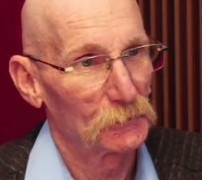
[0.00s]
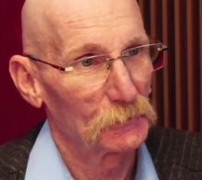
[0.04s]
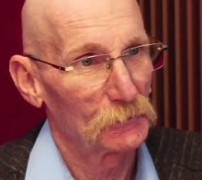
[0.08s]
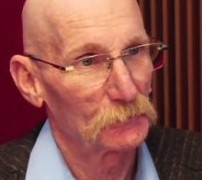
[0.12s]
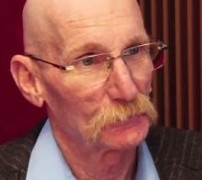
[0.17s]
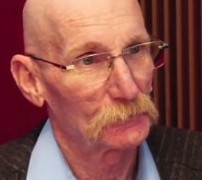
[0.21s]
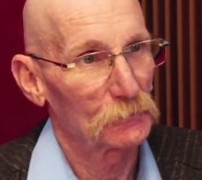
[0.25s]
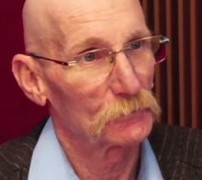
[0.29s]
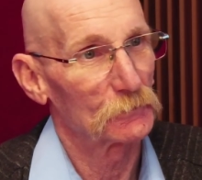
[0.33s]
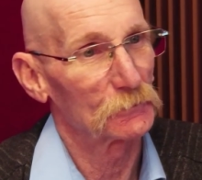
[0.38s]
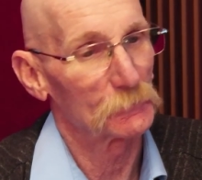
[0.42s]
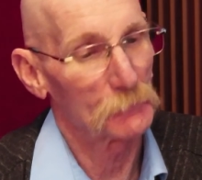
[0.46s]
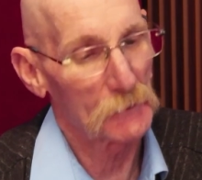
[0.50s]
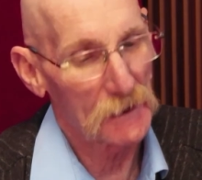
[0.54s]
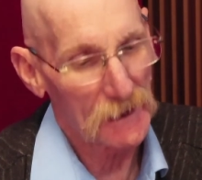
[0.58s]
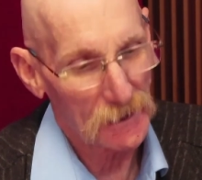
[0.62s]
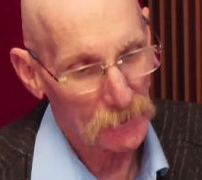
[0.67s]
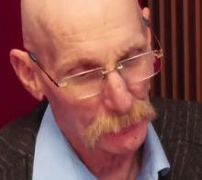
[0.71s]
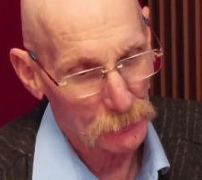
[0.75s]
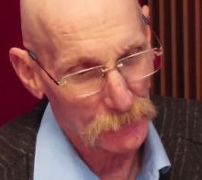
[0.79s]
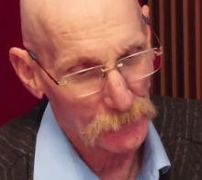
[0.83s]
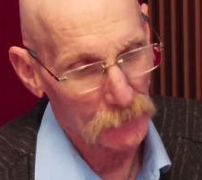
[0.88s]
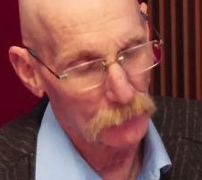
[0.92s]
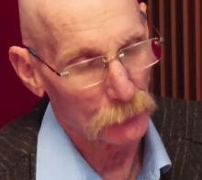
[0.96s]
So in the
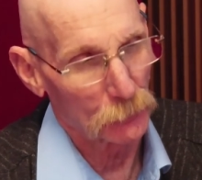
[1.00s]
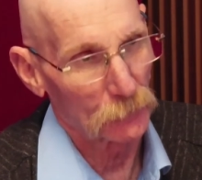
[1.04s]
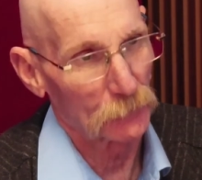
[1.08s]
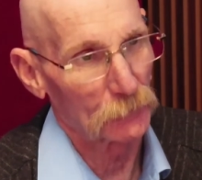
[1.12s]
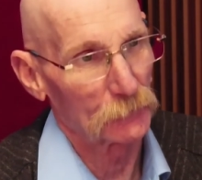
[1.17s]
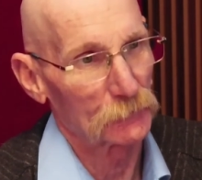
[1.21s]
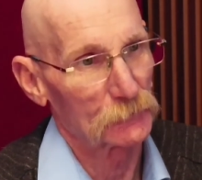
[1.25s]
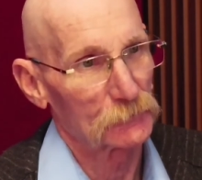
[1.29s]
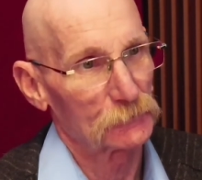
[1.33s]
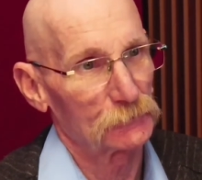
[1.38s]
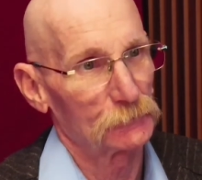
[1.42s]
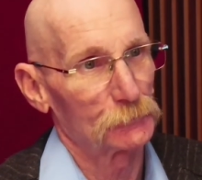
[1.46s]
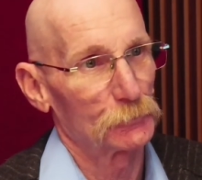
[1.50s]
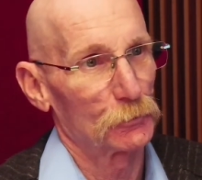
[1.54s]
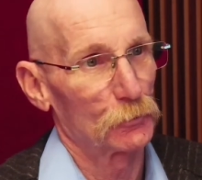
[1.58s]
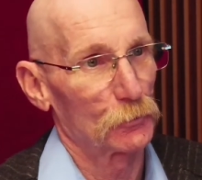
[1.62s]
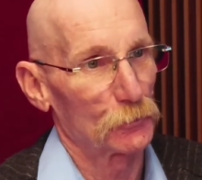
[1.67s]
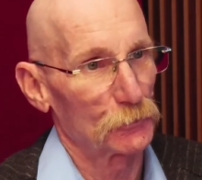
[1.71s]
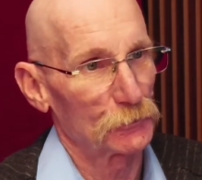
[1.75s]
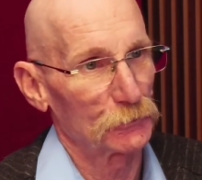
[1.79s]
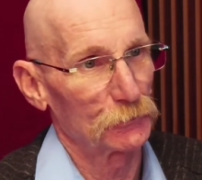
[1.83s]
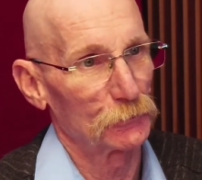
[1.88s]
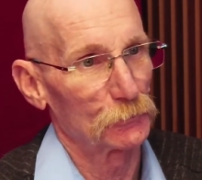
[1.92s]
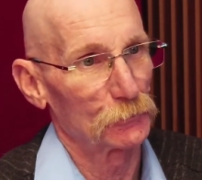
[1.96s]
background, we're going to
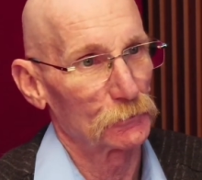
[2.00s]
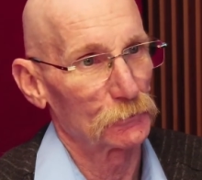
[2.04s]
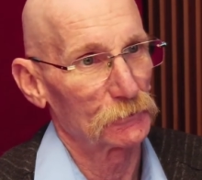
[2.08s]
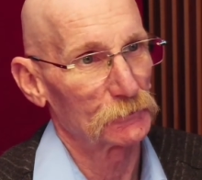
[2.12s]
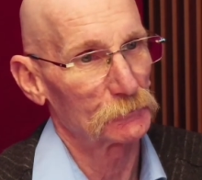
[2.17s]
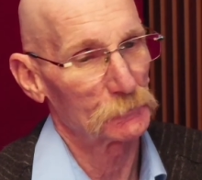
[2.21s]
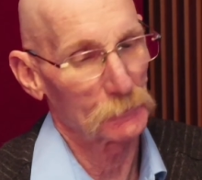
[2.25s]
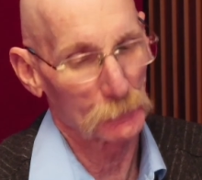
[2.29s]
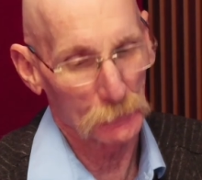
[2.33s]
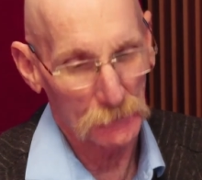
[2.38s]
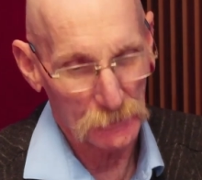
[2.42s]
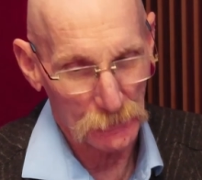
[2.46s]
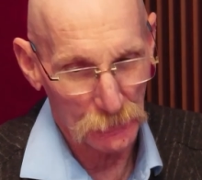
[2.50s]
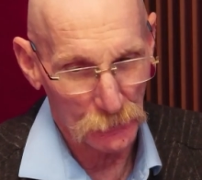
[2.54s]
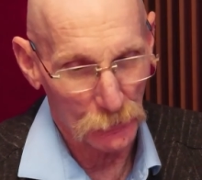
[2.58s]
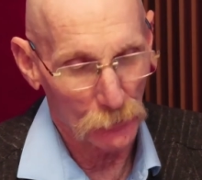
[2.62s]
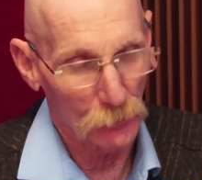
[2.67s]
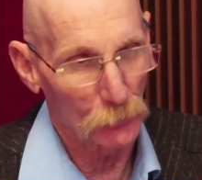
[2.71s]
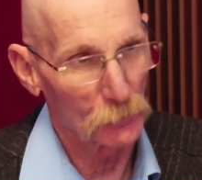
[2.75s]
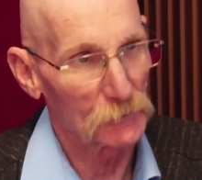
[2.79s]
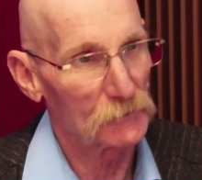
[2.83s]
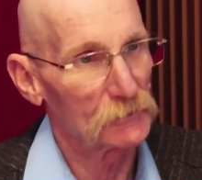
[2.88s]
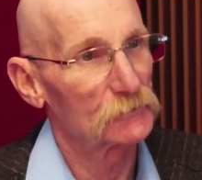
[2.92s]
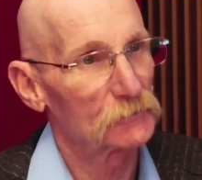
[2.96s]
support yours, but we know
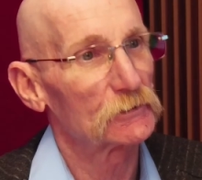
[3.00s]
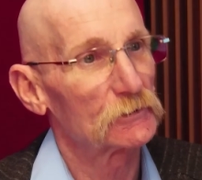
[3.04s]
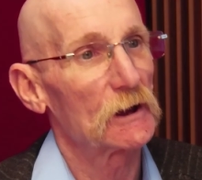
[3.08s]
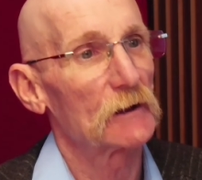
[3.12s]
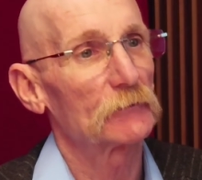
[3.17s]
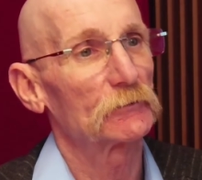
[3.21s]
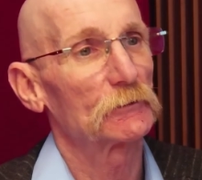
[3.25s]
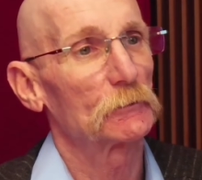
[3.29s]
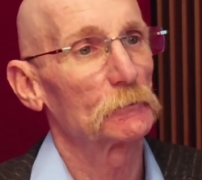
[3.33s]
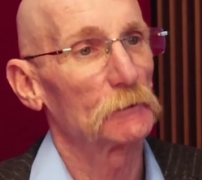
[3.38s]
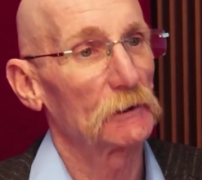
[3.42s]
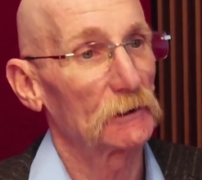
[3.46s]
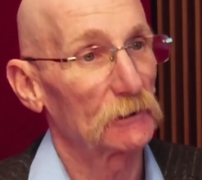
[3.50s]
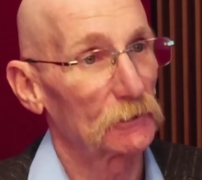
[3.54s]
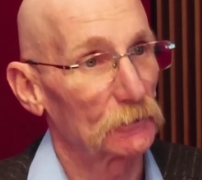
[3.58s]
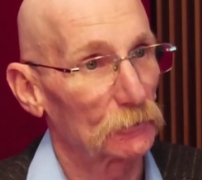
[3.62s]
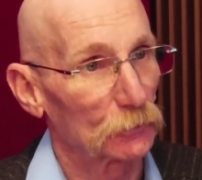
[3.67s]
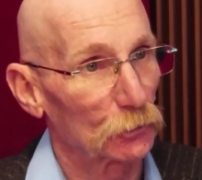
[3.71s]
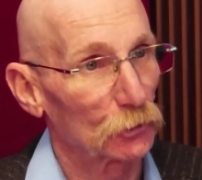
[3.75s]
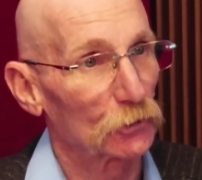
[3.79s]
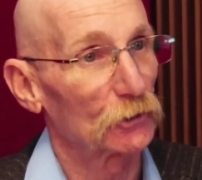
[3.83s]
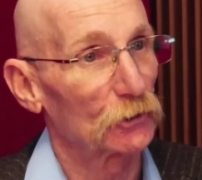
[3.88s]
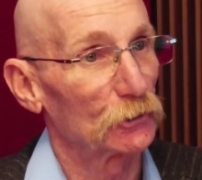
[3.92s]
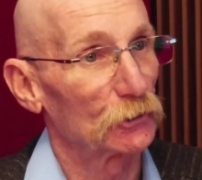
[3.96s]
we just have to make it
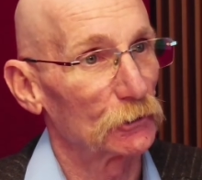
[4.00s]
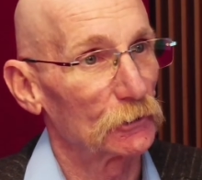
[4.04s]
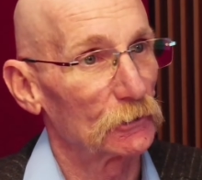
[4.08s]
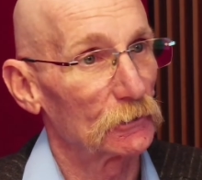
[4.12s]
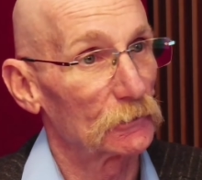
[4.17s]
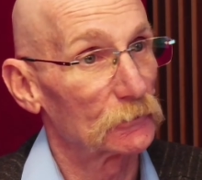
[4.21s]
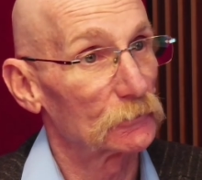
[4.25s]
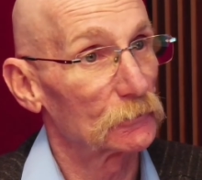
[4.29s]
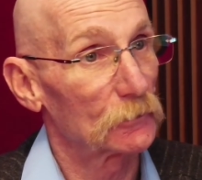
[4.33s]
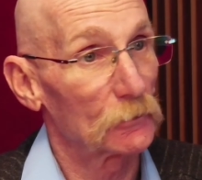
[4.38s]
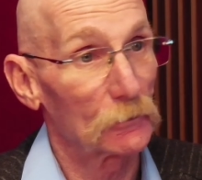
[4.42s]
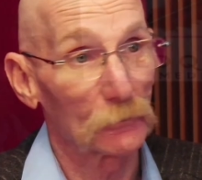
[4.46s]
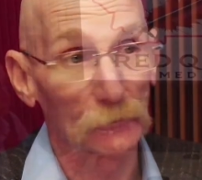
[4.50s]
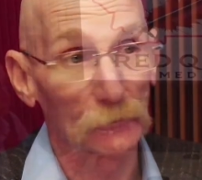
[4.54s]
look good. It's all